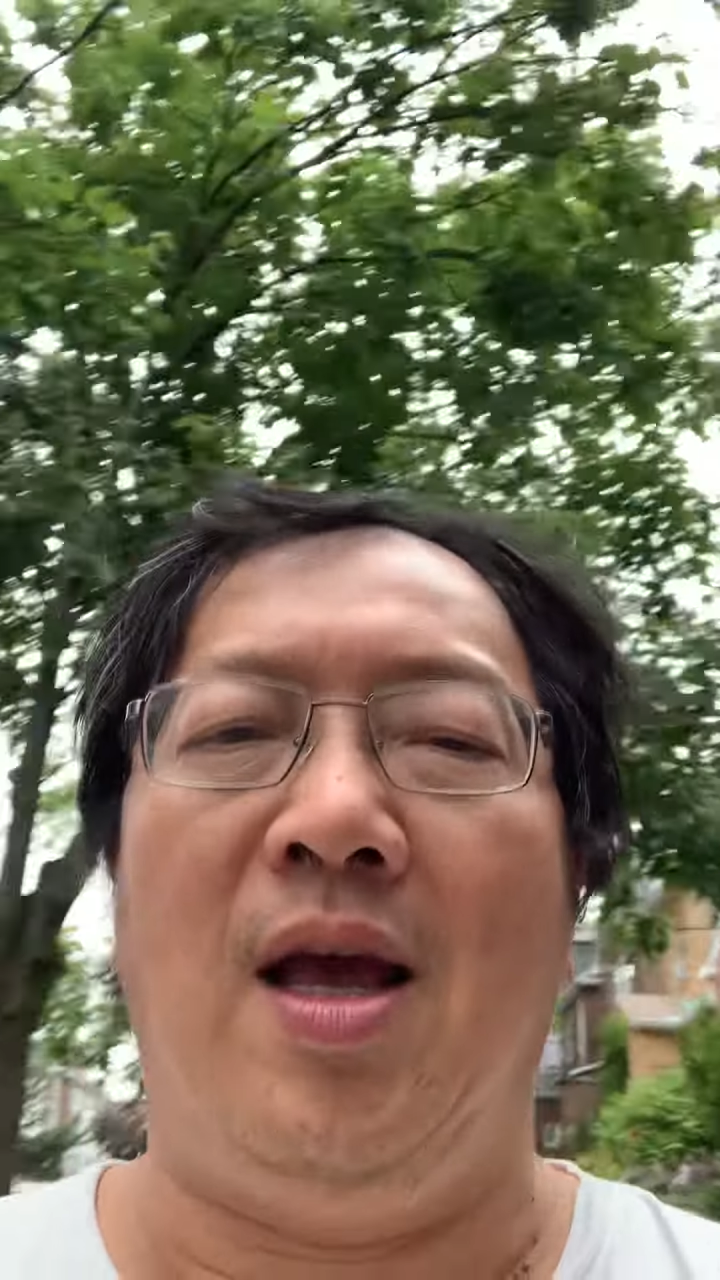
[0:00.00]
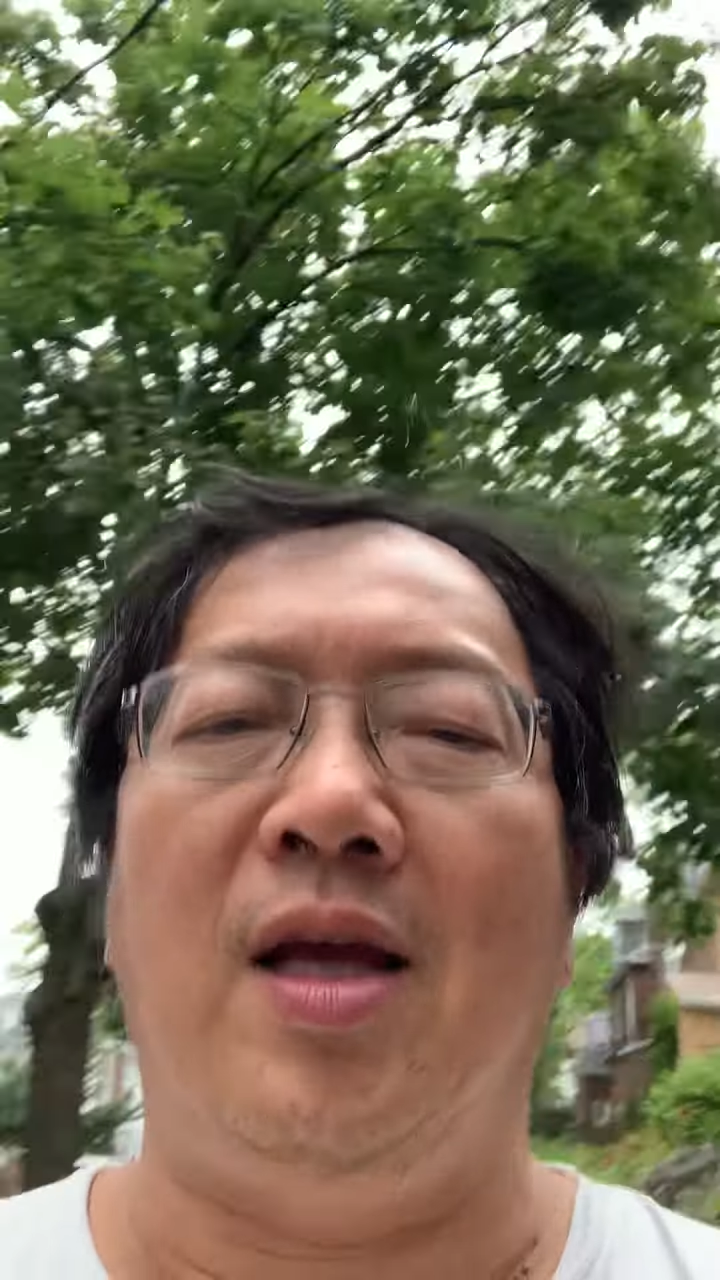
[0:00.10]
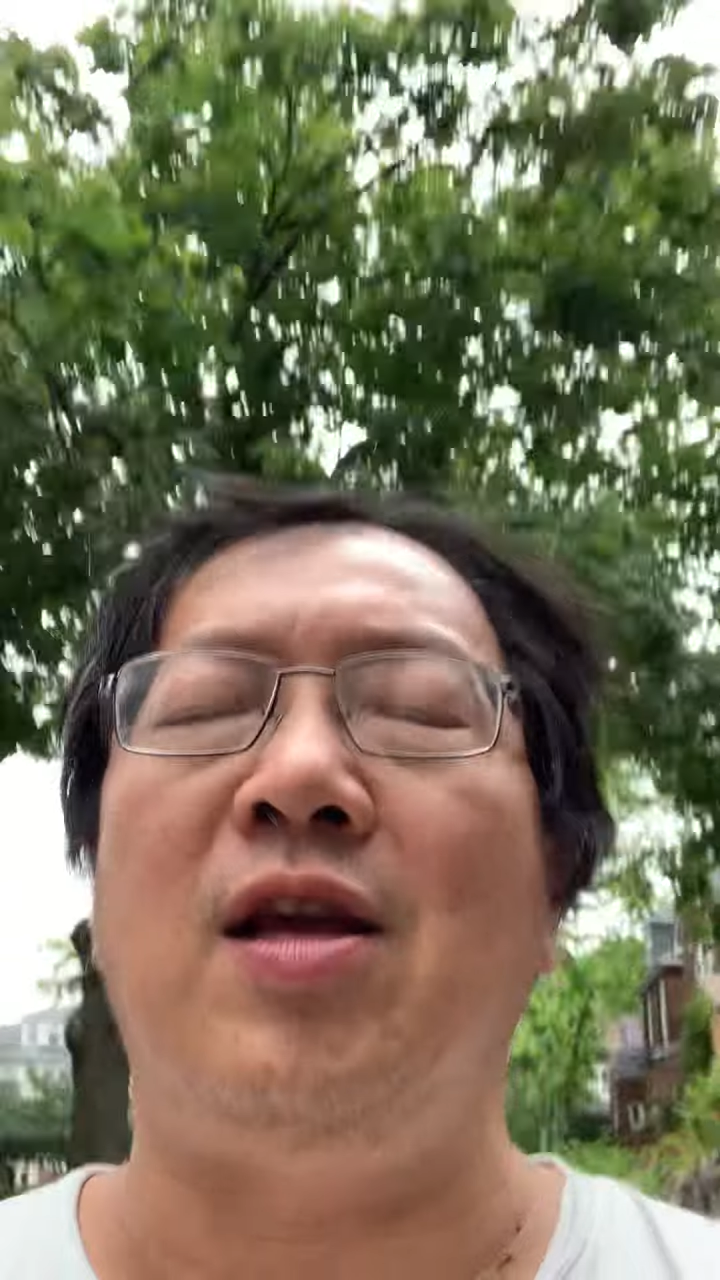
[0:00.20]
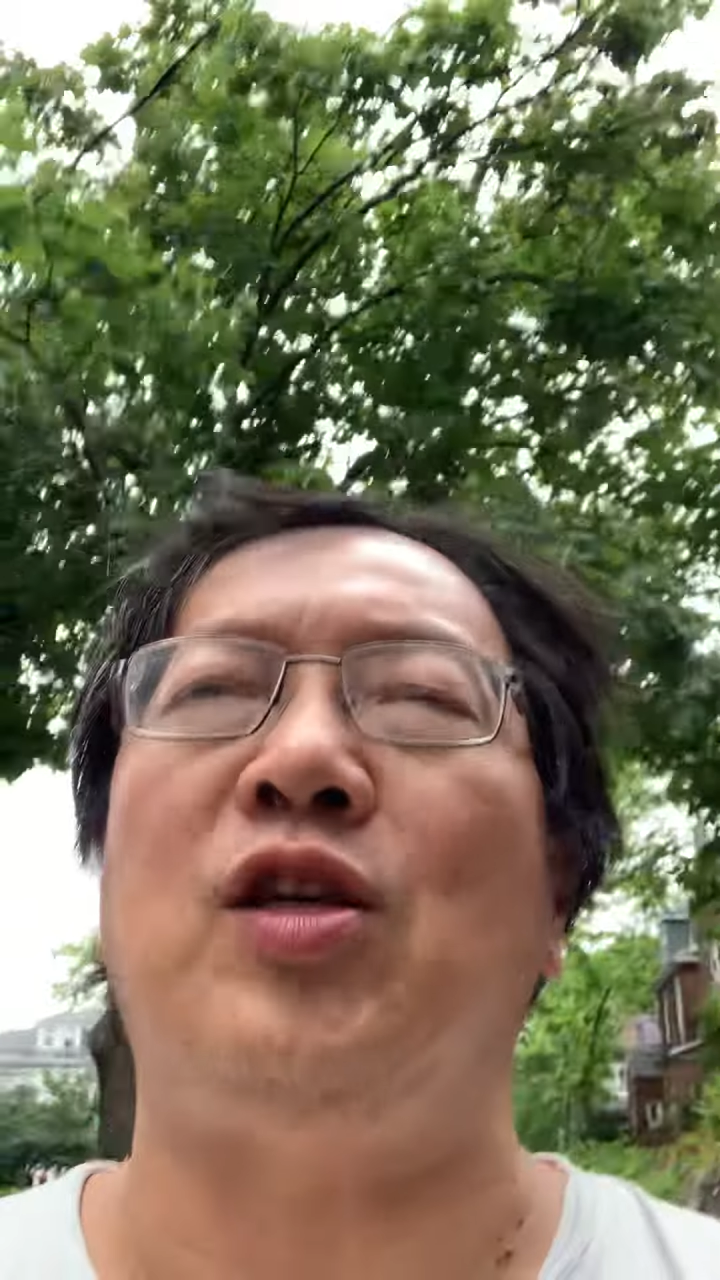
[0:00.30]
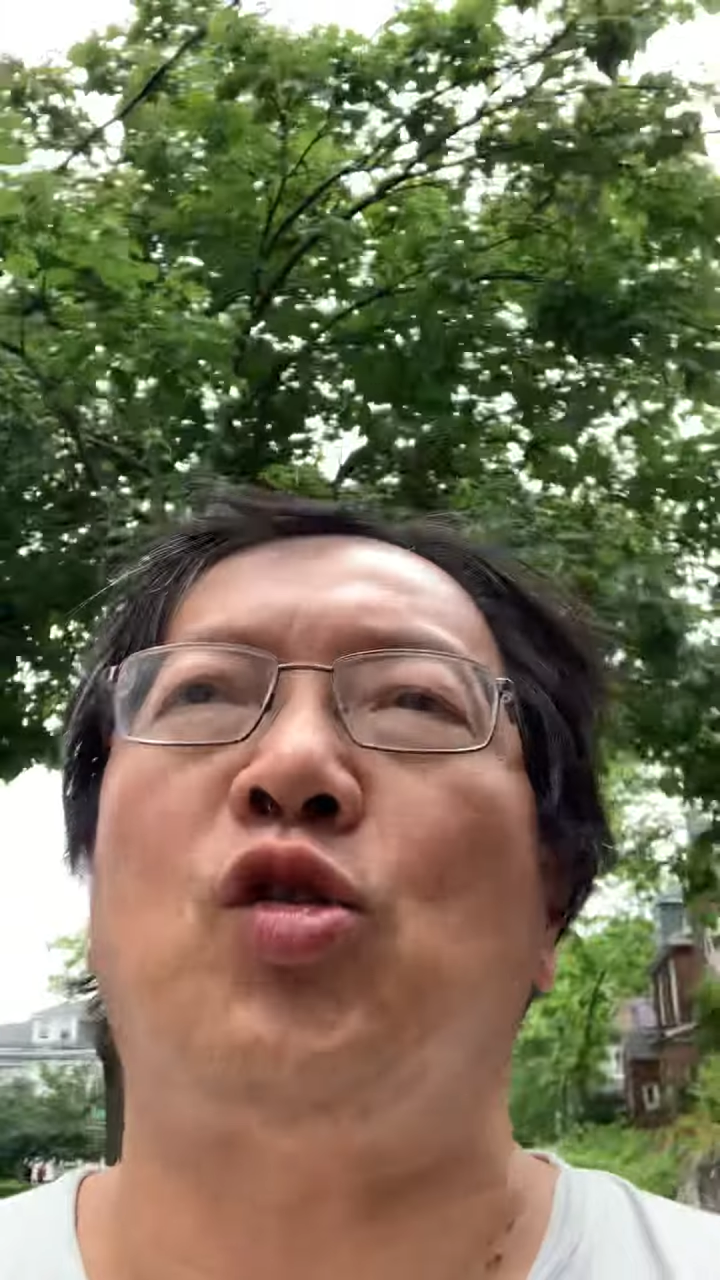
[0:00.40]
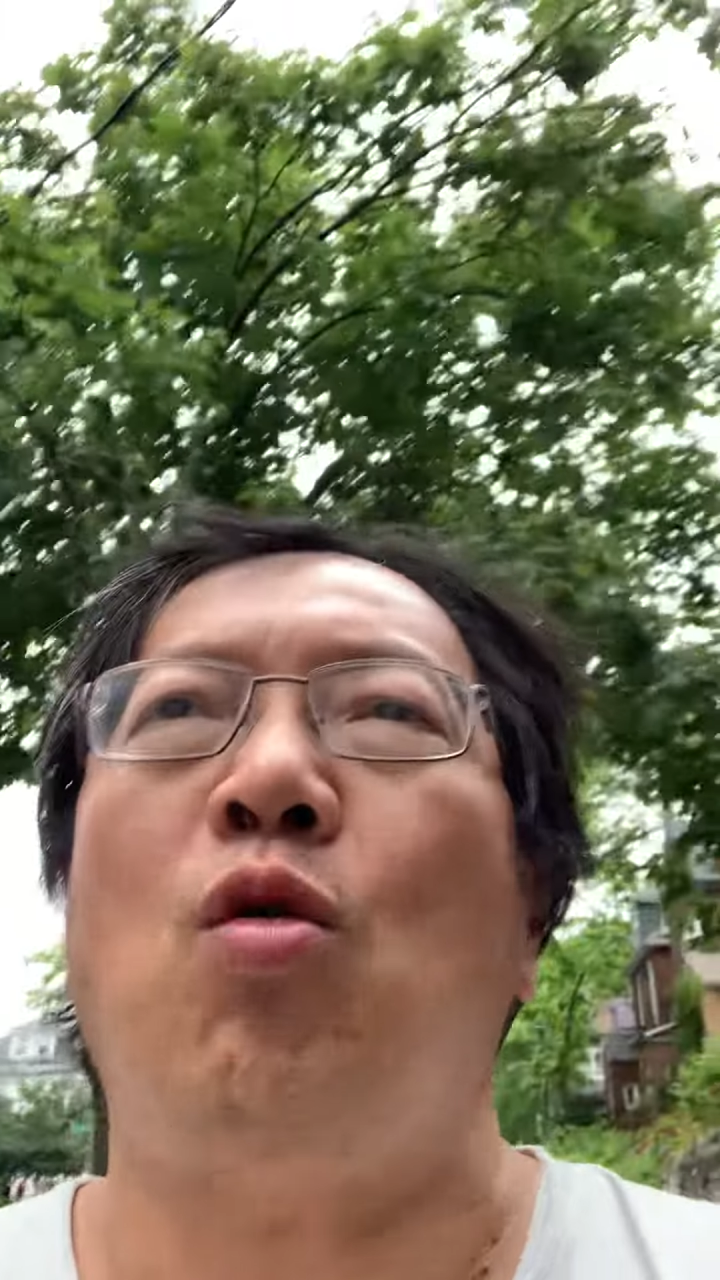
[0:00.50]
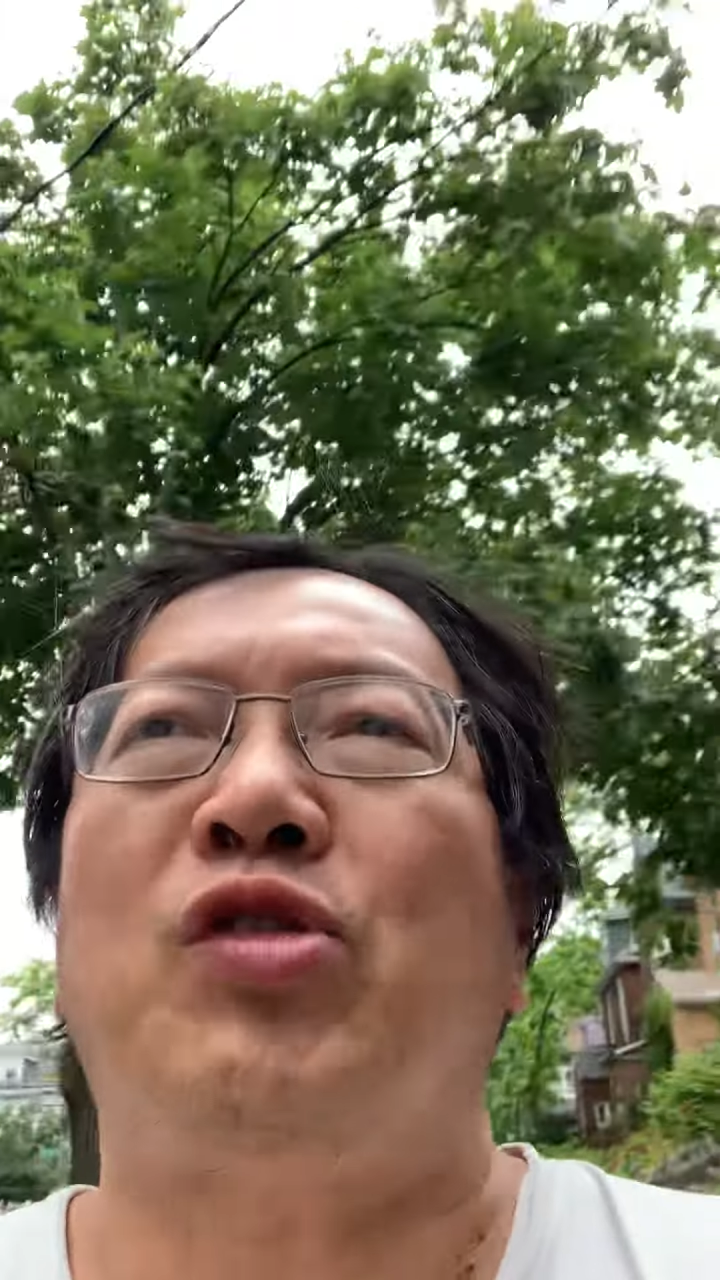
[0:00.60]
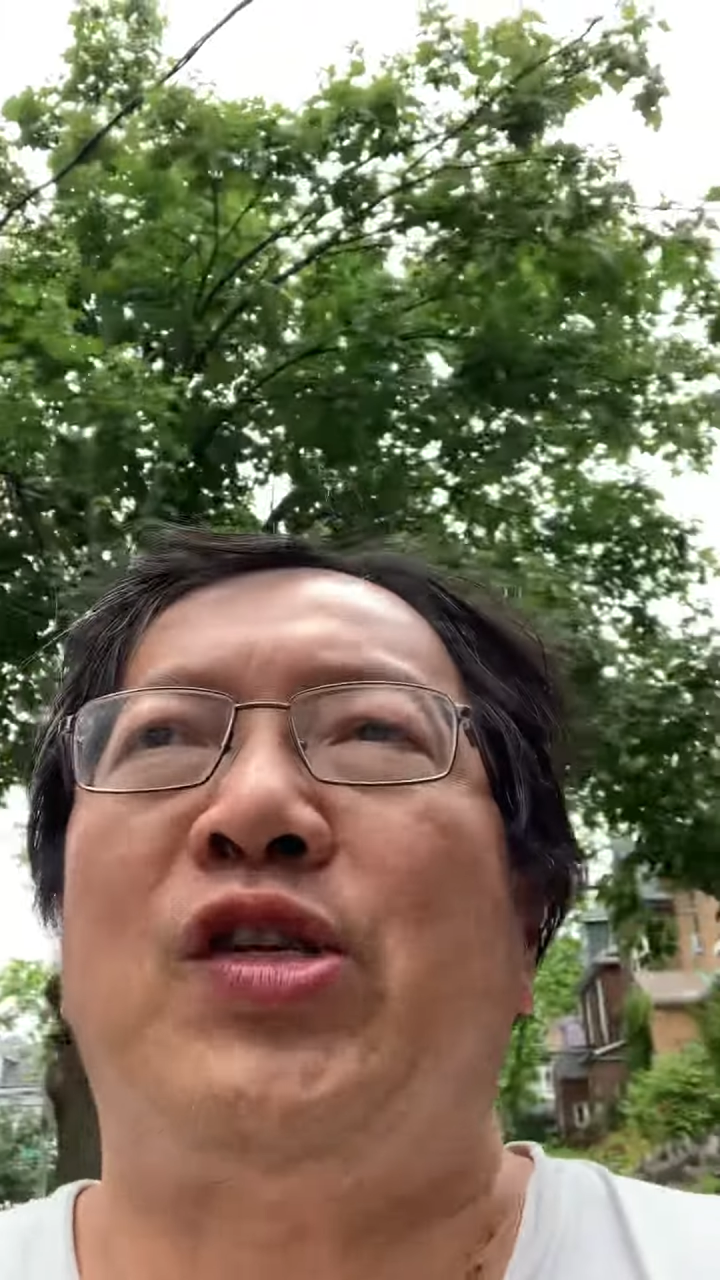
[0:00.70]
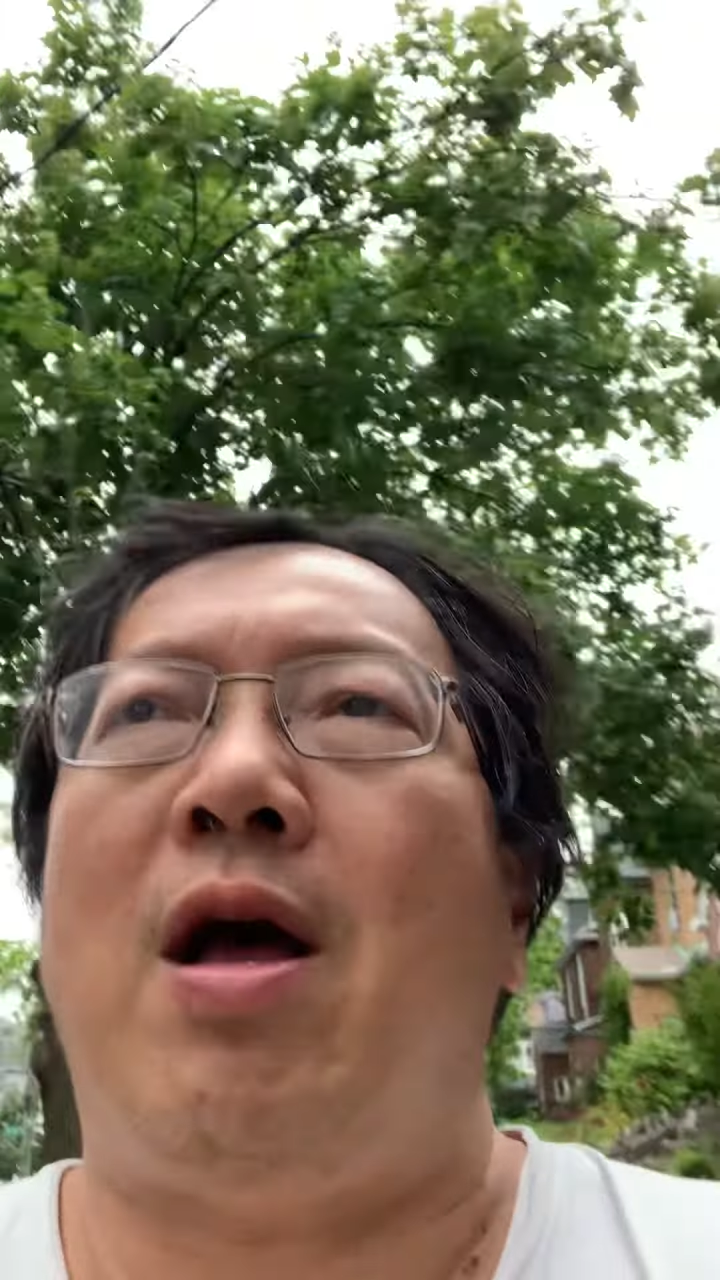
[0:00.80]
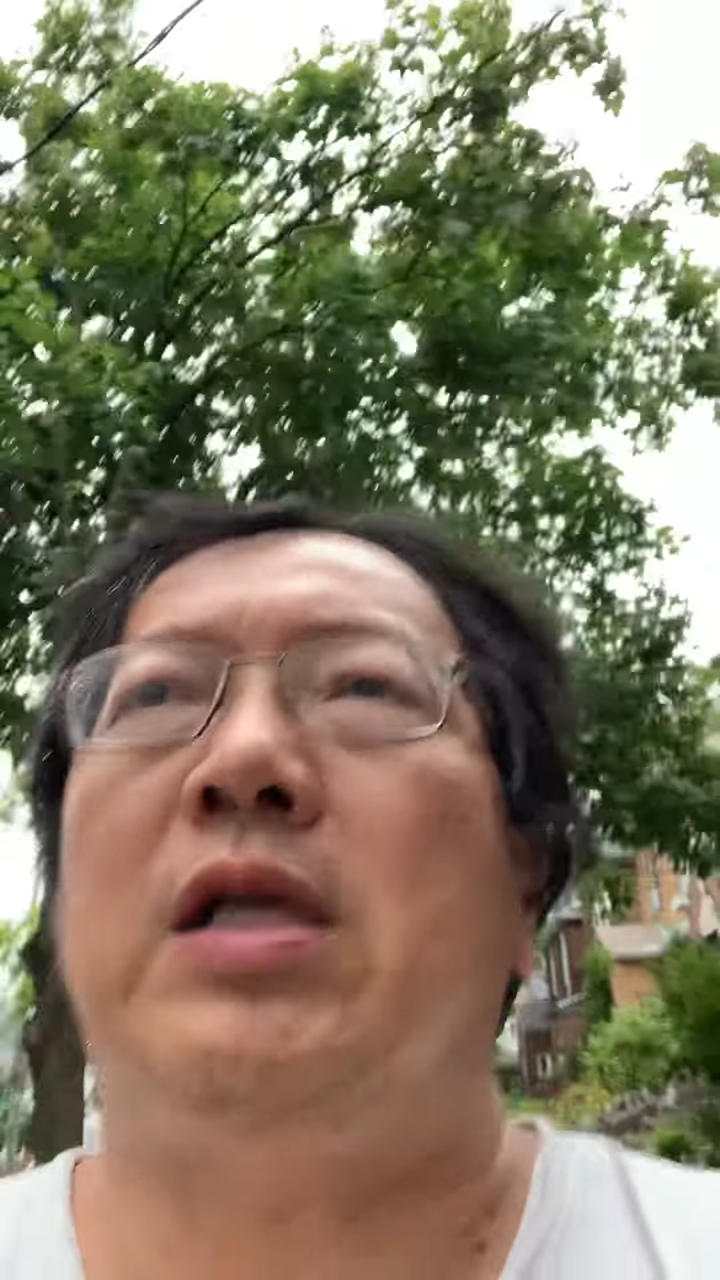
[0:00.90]
And it all
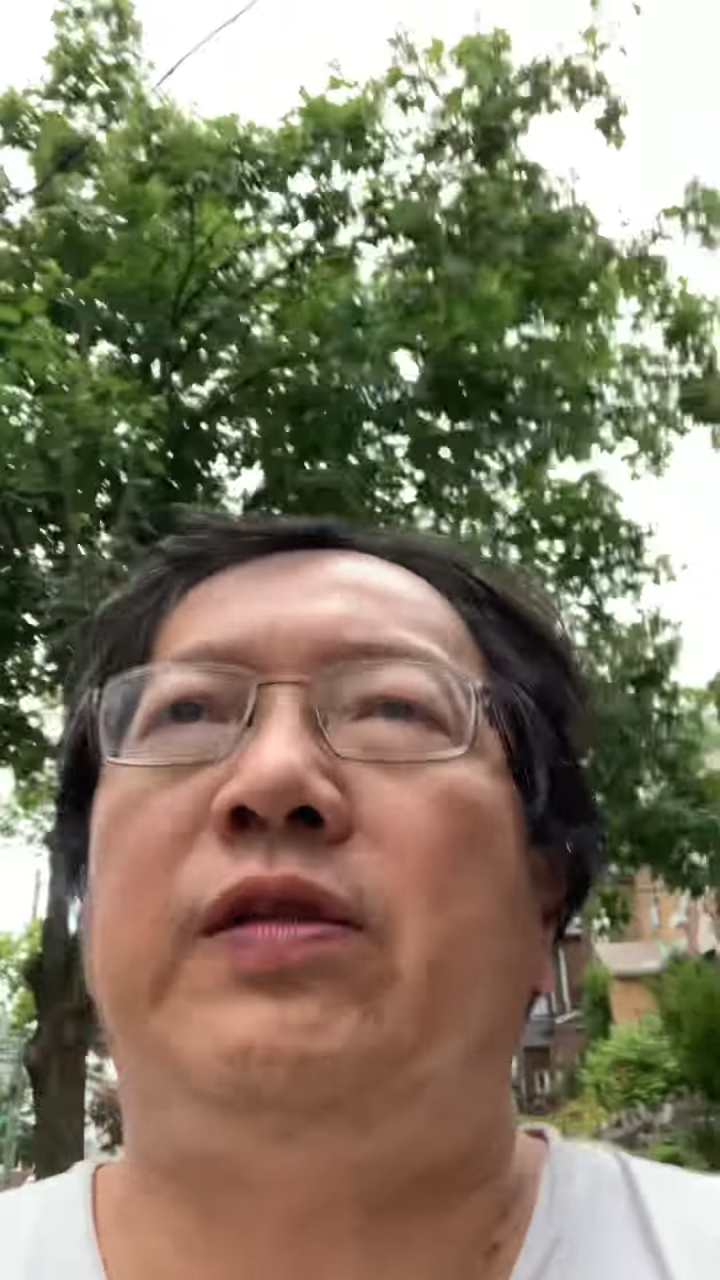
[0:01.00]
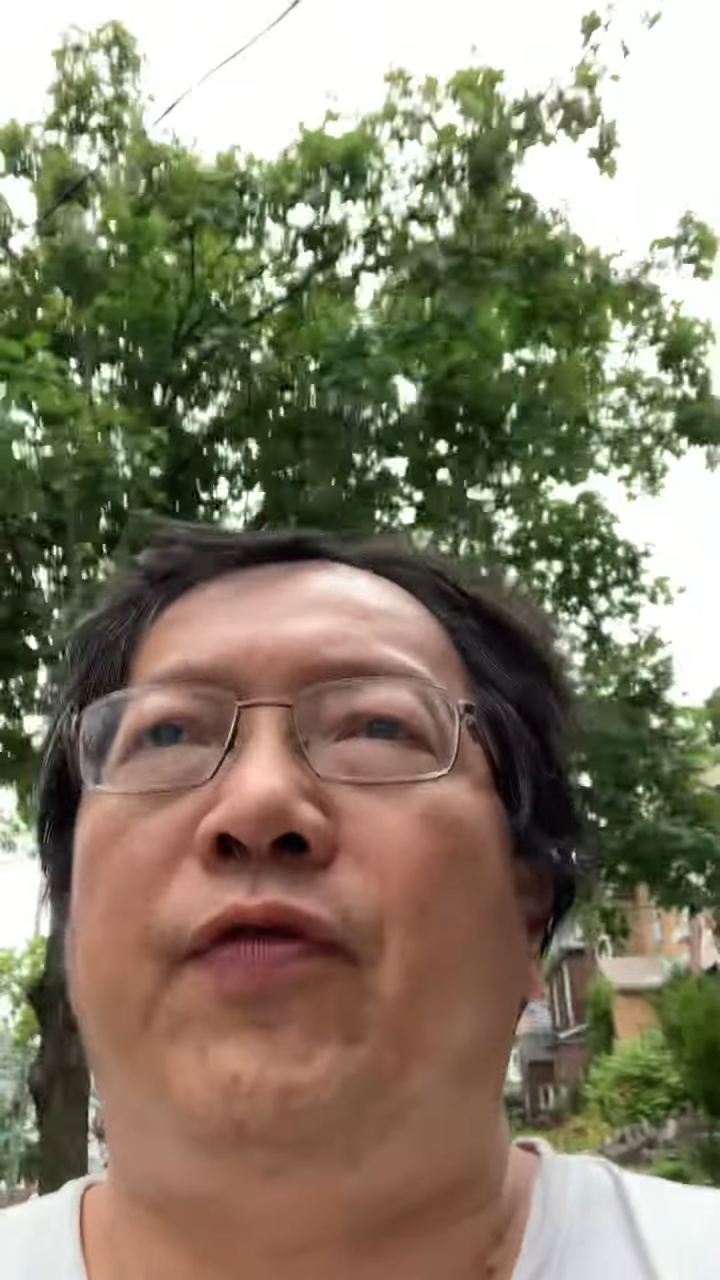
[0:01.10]
sounds